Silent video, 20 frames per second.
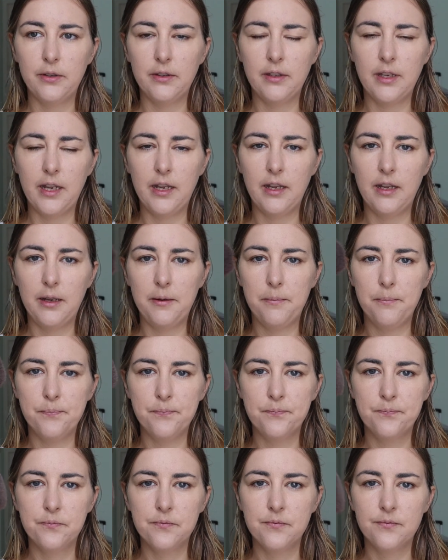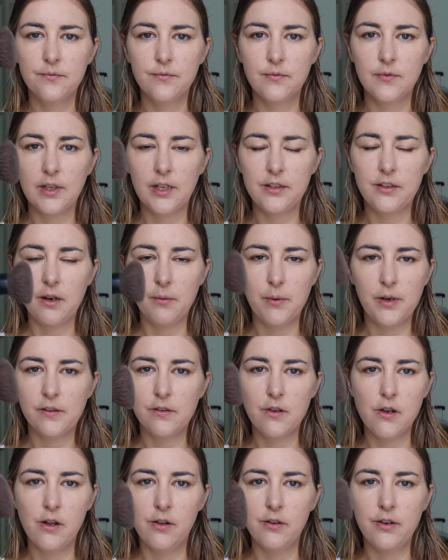don't know what it's
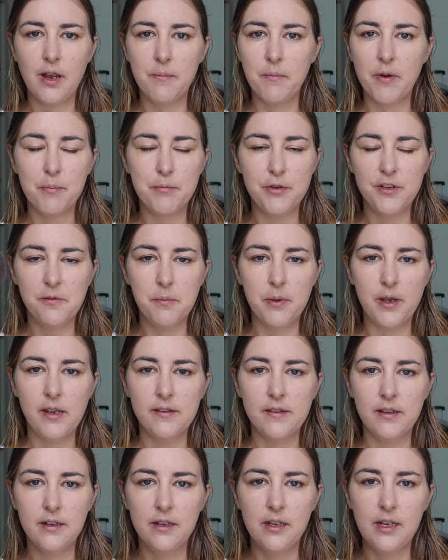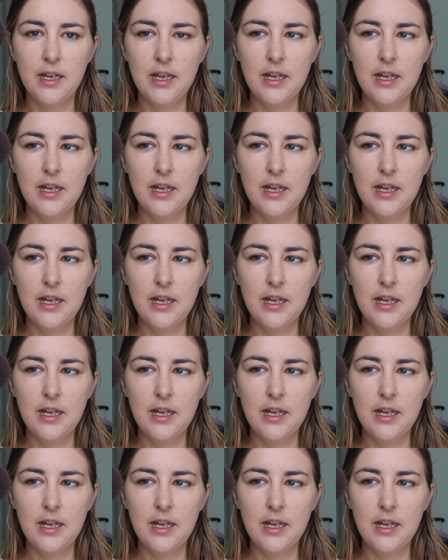called. I'm not a beauty person.